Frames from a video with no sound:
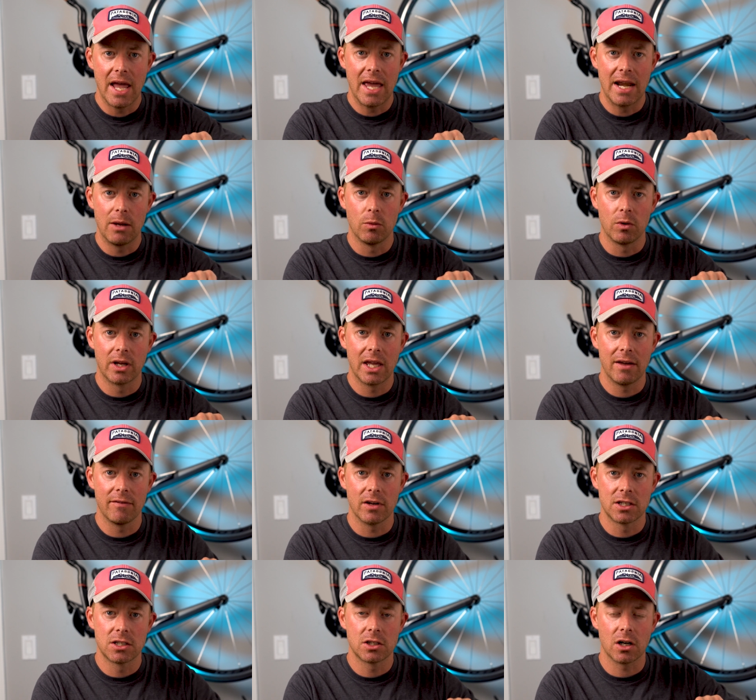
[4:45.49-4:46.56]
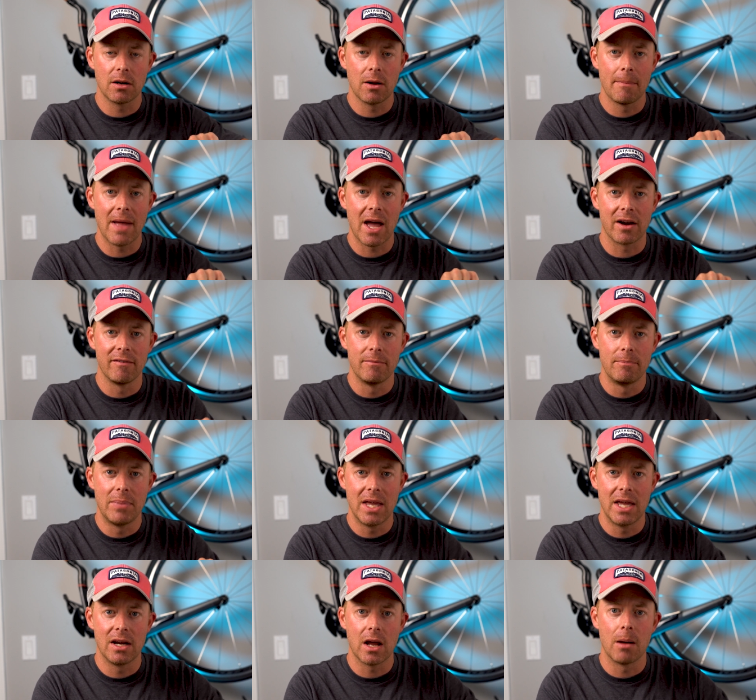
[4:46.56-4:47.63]
and it will give a certain amount of
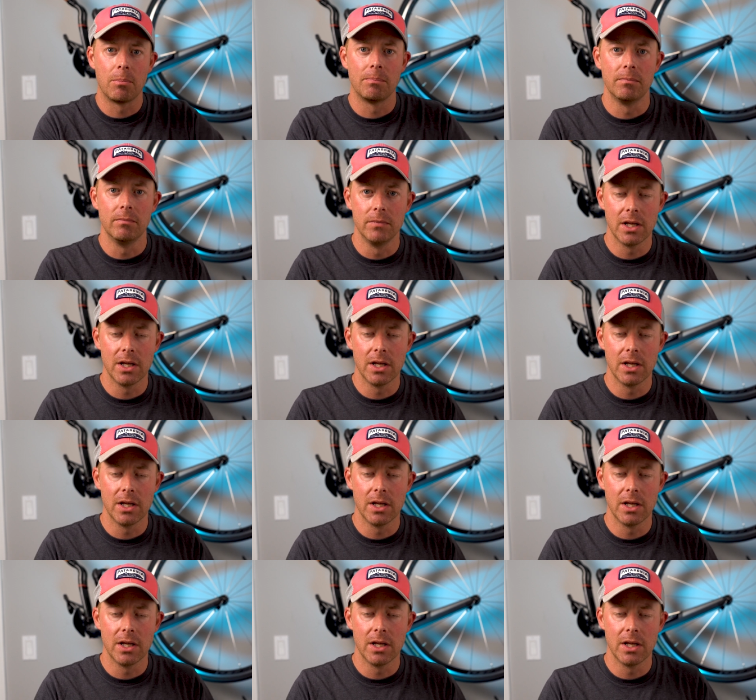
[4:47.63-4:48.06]
bend, up,